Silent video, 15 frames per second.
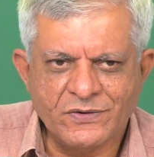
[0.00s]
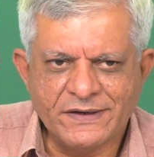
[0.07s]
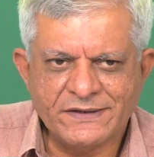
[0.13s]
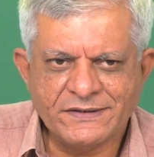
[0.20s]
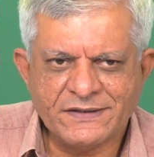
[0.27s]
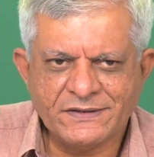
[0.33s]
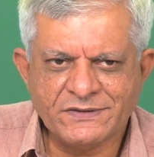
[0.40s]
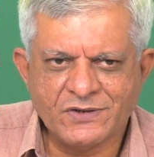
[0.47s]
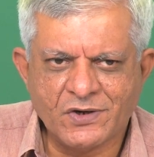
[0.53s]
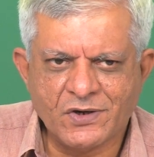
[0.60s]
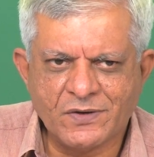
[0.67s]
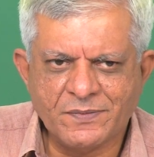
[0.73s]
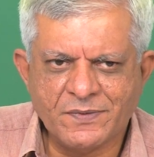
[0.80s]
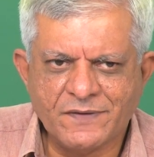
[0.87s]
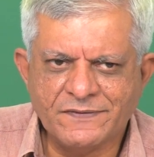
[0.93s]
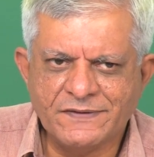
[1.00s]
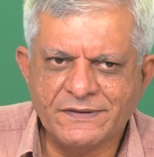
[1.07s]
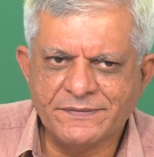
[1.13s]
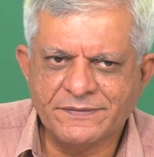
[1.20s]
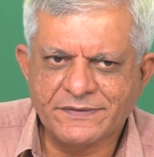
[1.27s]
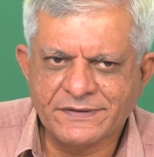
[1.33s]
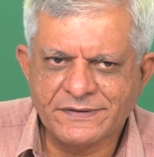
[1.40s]
it is a job of
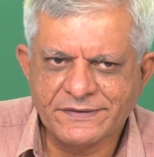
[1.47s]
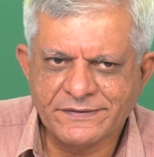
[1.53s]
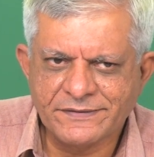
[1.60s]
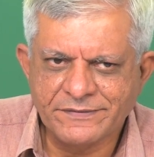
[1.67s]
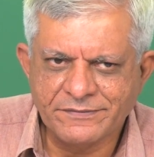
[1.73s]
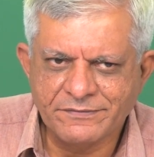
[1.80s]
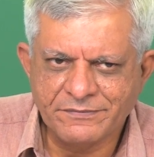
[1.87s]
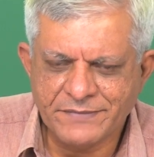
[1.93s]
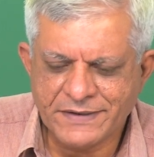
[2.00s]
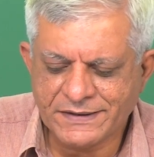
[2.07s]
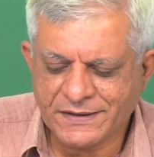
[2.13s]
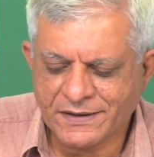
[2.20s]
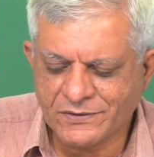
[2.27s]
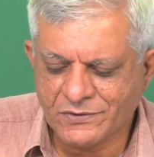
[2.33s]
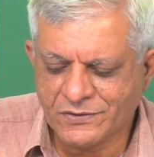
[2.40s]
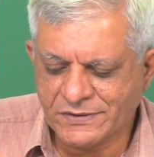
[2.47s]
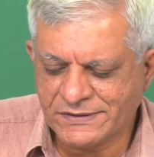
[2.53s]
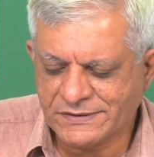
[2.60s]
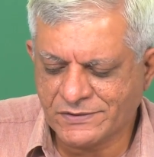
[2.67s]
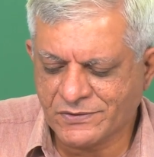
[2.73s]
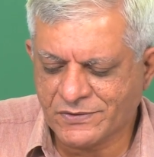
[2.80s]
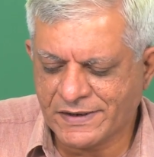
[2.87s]
the beta
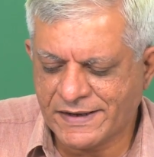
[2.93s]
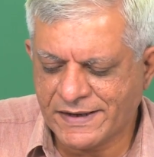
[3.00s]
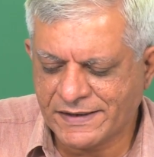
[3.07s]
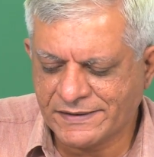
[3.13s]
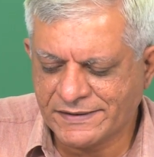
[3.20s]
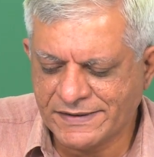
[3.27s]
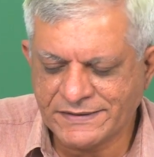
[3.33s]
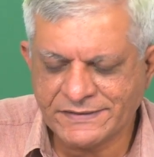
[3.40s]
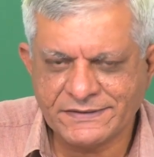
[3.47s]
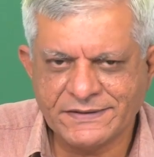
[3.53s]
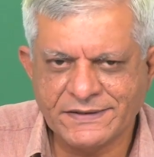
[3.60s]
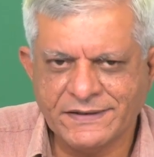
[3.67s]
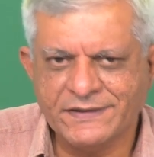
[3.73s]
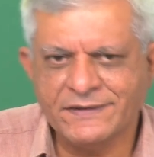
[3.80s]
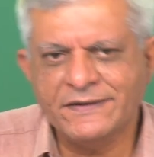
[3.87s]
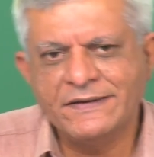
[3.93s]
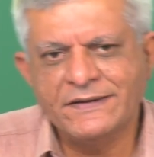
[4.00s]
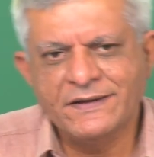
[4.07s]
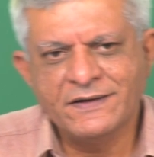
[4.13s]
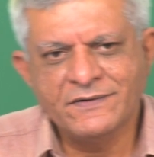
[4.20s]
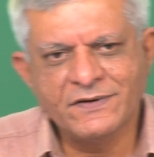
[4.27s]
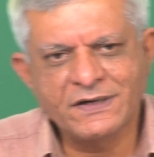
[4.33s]
nodes to collect these three
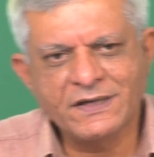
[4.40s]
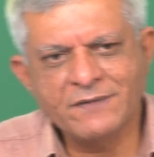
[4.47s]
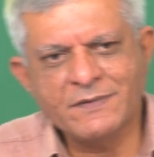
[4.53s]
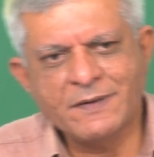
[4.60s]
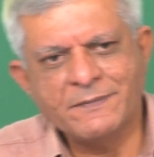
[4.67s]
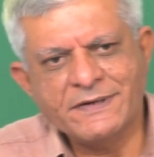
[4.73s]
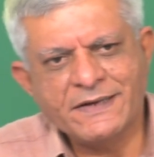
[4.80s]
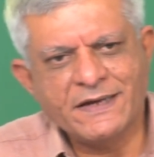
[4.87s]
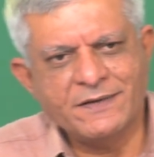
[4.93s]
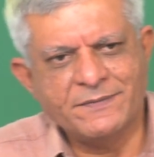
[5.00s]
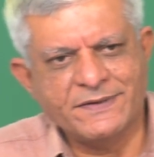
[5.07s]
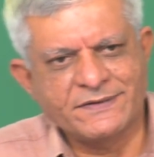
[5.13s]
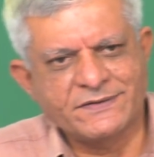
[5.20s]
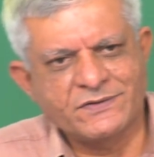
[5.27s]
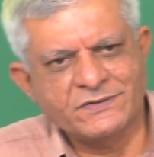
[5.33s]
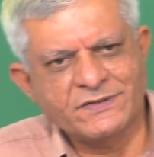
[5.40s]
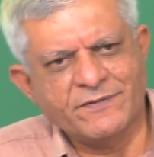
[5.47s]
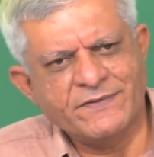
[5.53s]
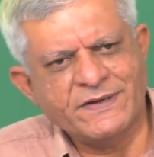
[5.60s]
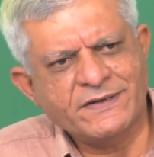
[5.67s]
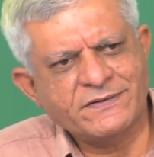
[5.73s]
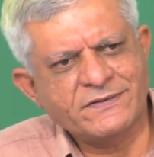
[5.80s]
working memory elements. So,
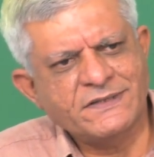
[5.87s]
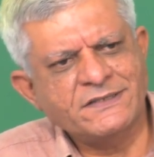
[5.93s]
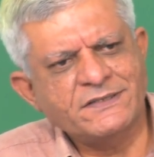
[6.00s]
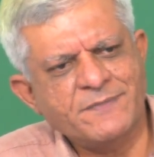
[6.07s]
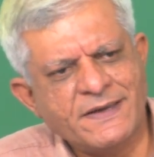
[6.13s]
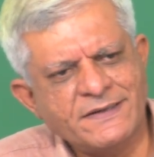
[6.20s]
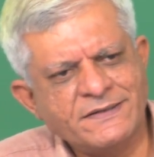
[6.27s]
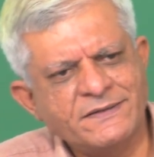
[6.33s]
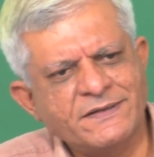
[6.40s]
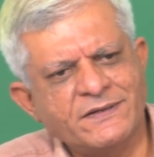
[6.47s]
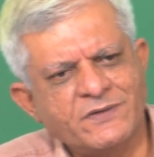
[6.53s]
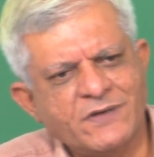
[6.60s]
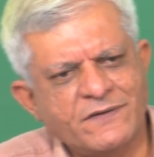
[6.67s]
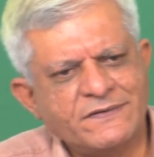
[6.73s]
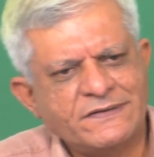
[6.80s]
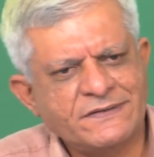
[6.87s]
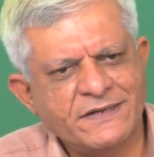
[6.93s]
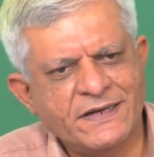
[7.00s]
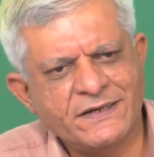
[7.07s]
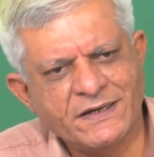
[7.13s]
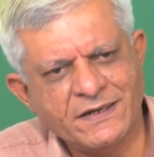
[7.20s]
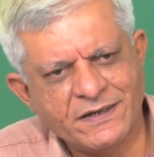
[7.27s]
somewhere just imagine that you have this
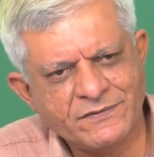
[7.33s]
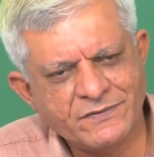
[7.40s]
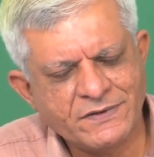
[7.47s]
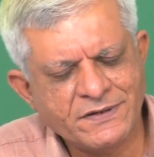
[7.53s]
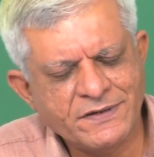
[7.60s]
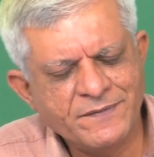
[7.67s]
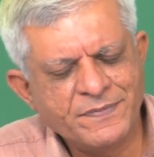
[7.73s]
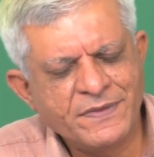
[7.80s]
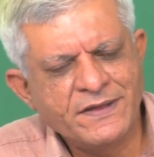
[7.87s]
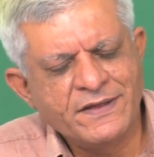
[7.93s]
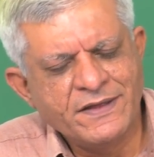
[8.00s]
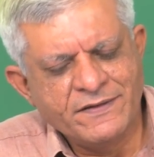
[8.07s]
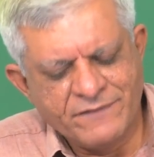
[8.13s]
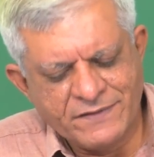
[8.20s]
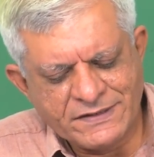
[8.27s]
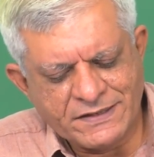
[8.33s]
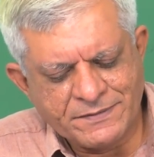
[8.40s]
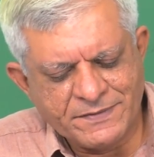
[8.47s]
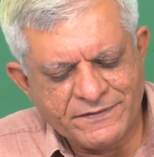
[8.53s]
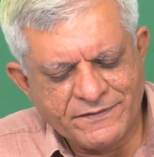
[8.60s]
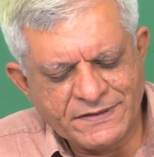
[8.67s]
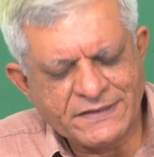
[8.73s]
Rete network which has
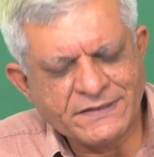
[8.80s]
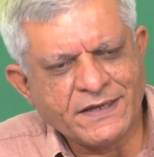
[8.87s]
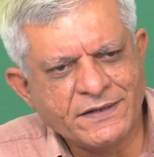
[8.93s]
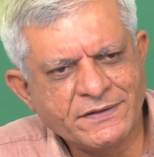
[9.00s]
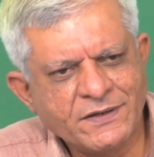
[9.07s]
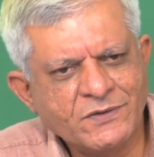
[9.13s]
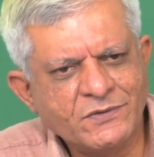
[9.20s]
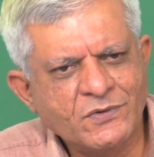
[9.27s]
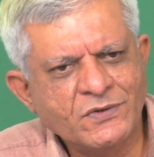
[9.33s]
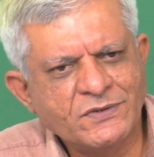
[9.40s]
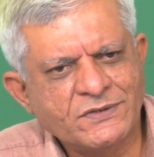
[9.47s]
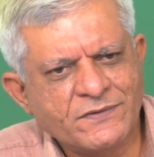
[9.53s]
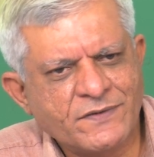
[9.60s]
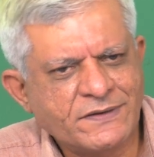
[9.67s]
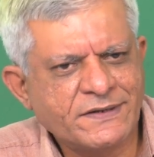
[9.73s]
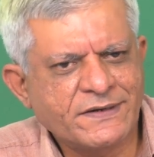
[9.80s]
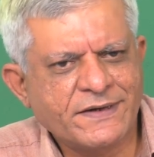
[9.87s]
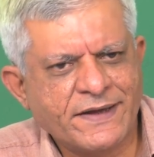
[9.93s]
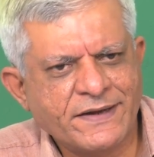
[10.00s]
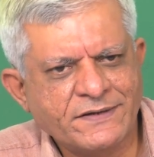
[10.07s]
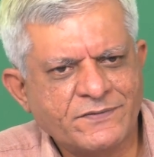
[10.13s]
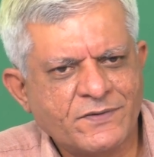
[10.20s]
other rules of other
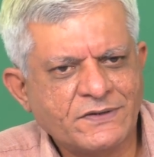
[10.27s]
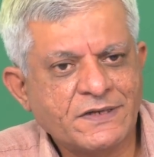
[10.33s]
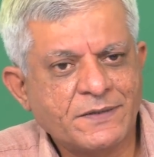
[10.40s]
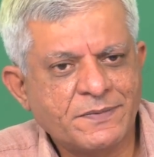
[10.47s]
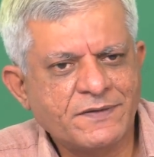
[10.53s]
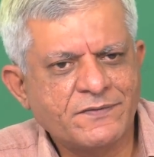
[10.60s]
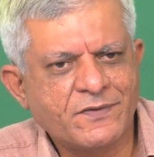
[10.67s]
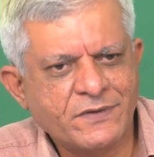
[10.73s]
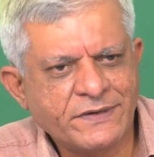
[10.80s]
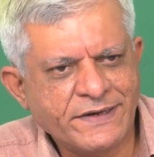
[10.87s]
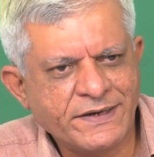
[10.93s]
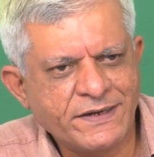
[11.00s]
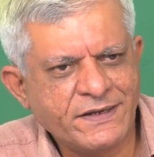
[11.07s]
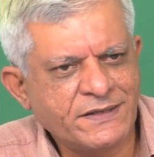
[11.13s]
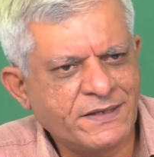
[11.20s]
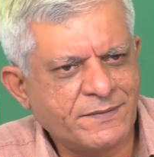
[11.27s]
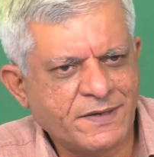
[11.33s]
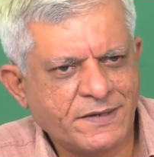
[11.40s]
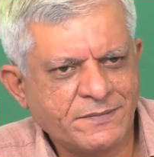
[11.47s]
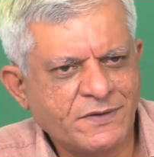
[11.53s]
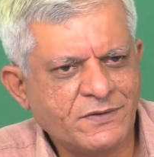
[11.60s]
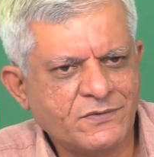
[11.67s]
kinds. For example, for grading there
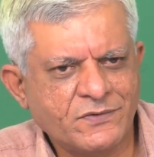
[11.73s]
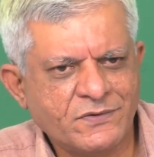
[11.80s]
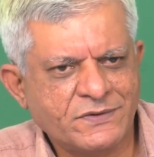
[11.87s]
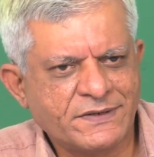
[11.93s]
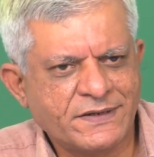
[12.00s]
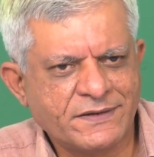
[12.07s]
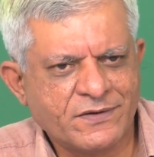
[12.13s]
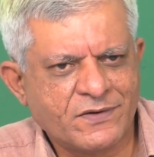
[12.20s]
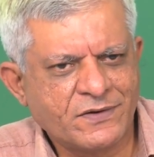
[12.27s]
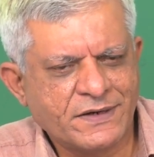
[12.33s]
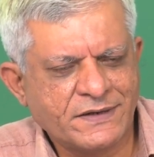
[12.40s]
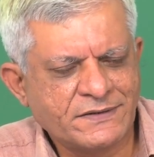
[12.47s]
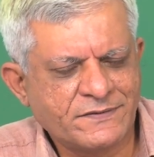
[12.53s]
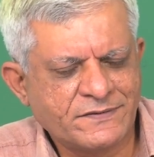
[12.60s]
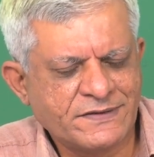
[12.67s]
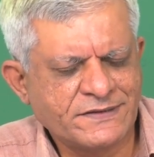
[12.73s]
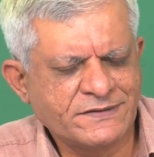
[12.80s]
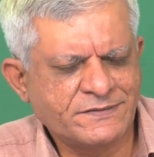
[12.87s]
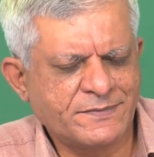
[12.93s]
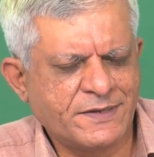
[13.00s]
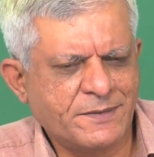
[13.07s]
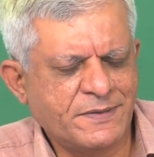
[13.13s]
might be rules and all kinds of
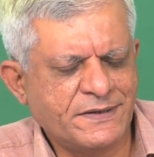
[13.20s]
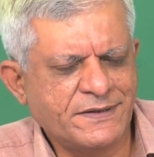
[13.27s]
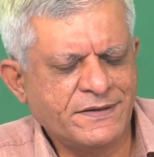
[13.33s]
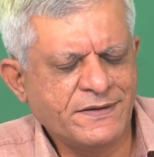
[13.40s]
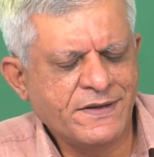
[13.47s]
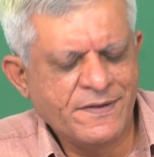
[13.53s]
things might be there.